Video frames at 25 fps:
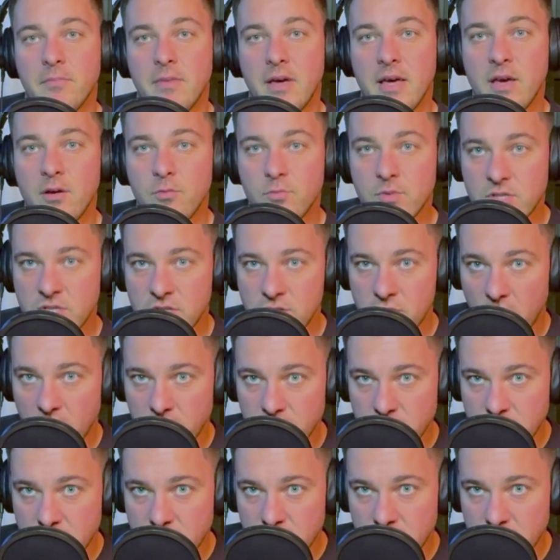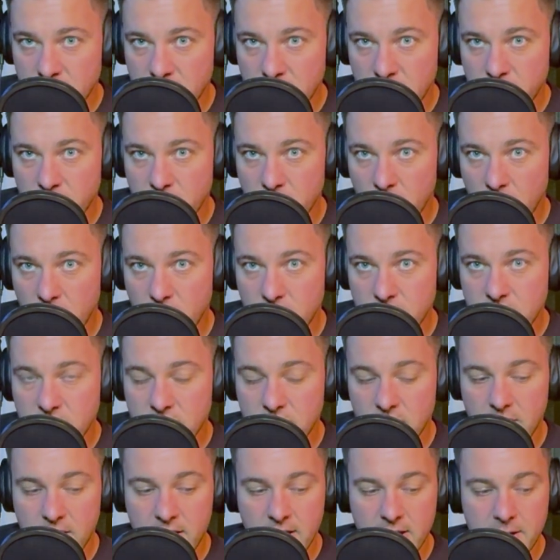It was not, of course,
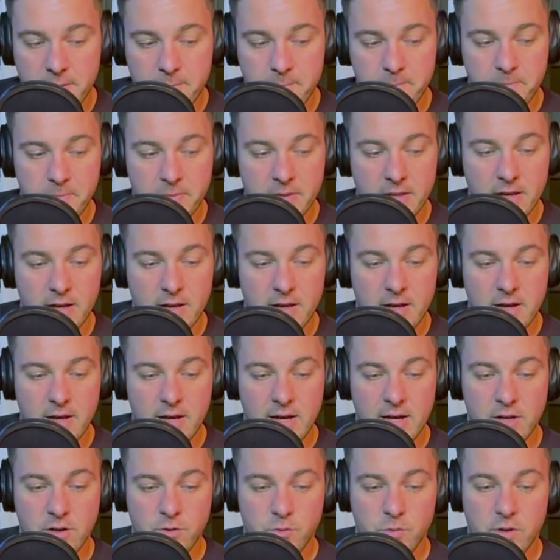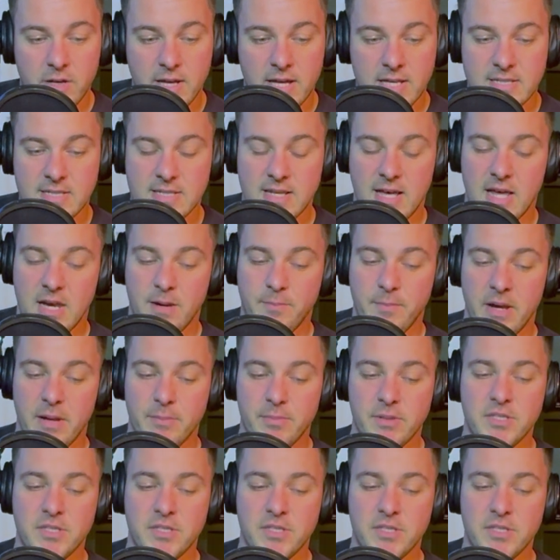and we'll get to that in a minute.